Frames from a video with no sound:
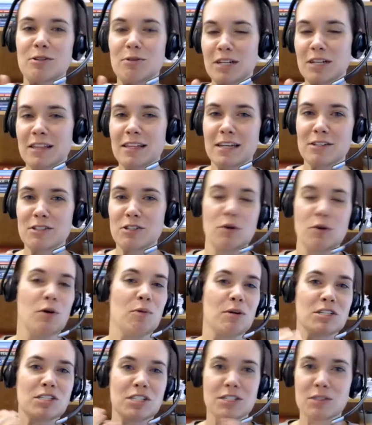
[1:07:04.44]
anything to it,
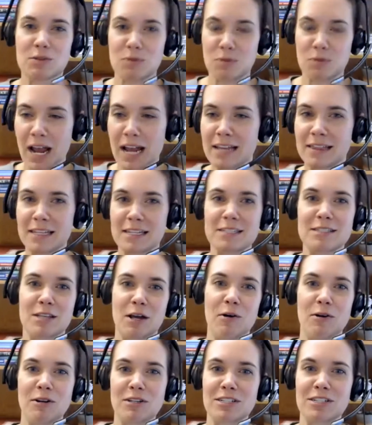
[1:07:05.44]
which is rightly
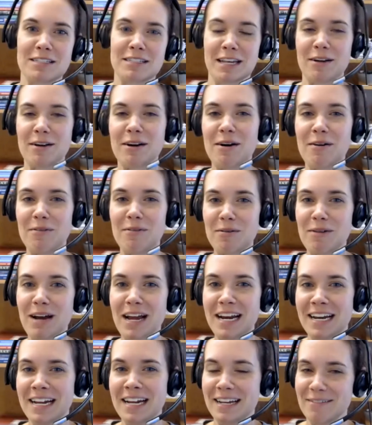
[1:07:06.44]
so. It's just like, well, we're
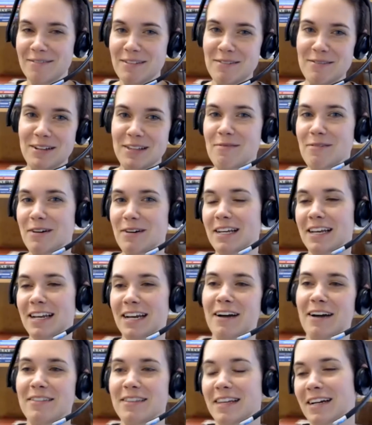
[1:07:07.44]
waiting and we really want to get
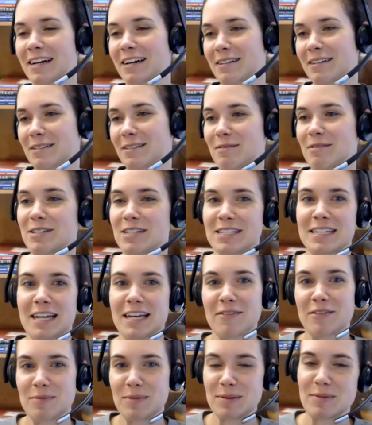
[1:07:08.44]
out there. So we just have to be